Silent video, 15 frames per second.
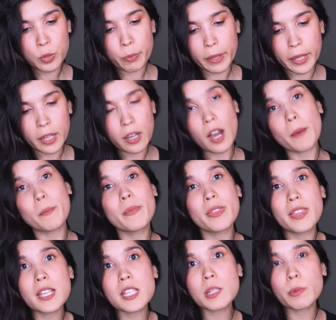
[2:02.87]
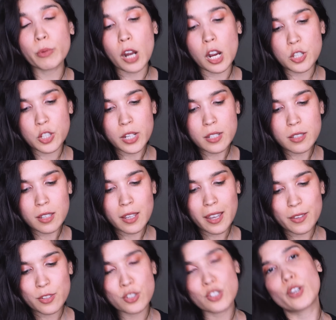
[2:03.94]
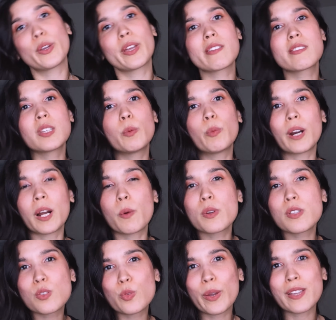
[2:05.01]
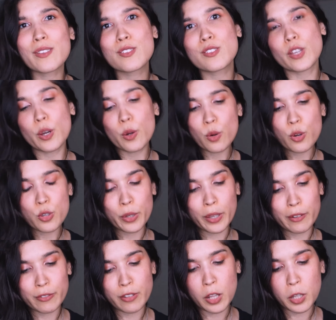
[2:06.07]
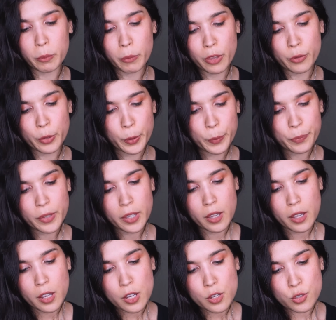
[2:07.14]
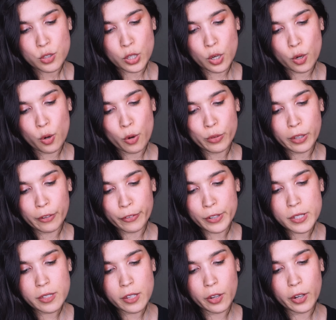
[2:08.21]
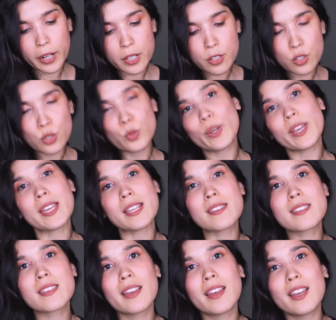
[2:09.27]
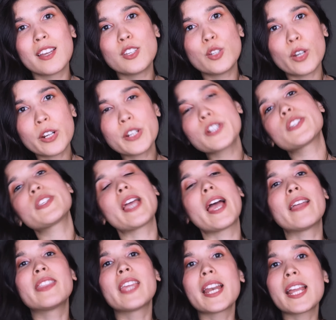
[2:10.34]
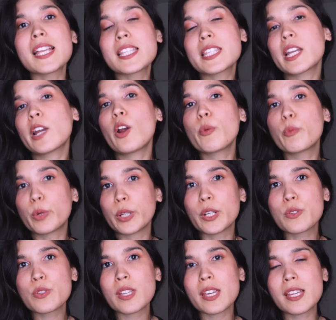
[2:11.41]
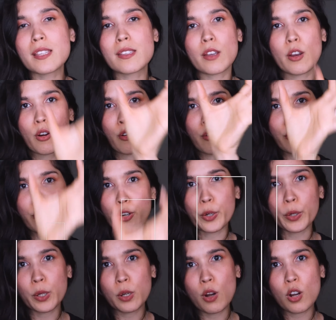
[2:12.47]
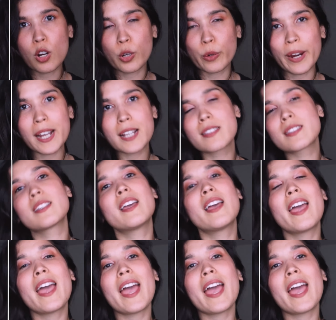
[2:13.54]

to pick up this project so you can see what I was doing so you can follow me through. So the first thing you're gonna do is you understand that Instagram Reels is vertical, correct?